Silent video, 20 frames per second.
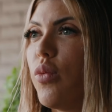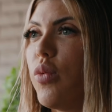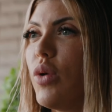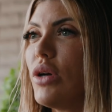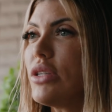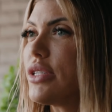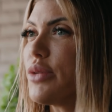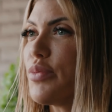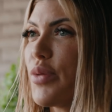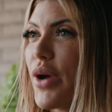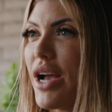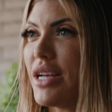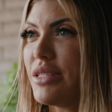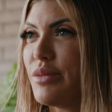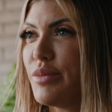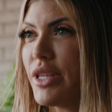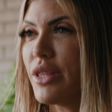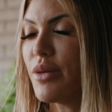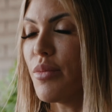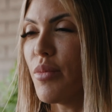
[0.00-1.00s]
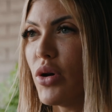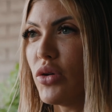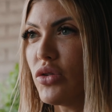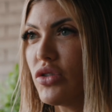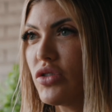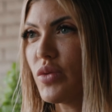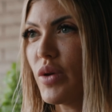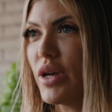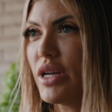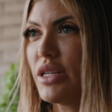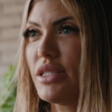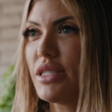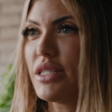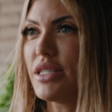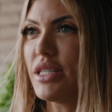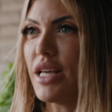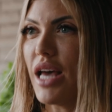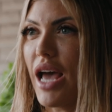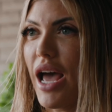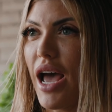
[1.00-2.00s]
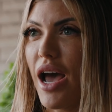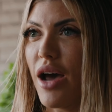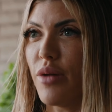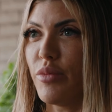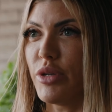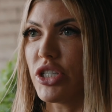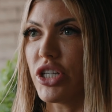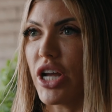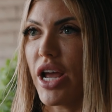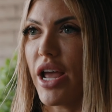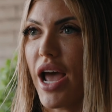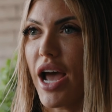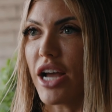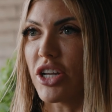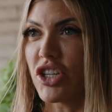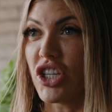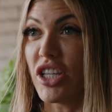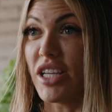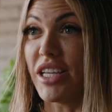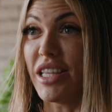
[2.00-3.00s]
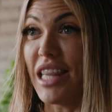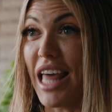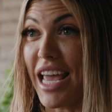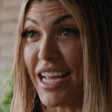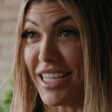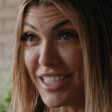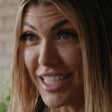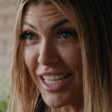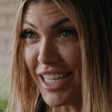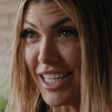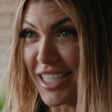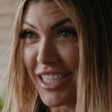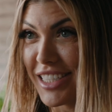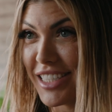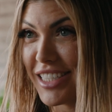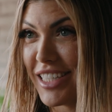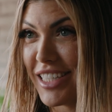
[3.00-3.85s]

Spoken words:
What surprised me the most was how much I actually liked it.